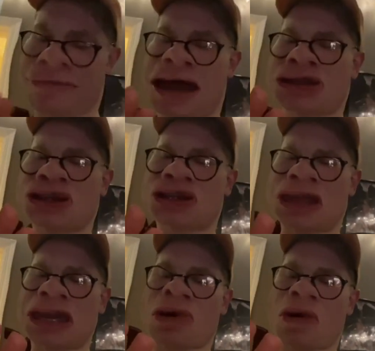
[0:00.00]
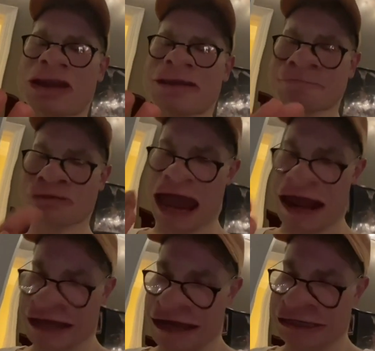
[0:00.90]
I just did one of the
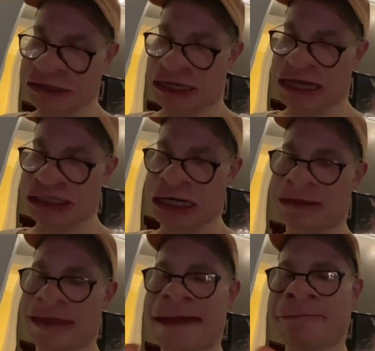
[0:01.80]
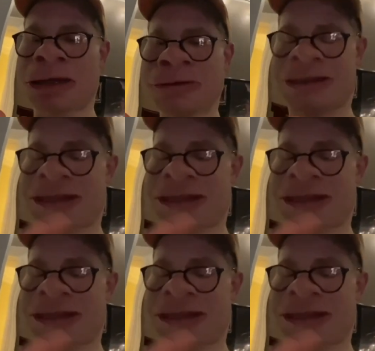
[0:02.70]
brownie on the kitchen table.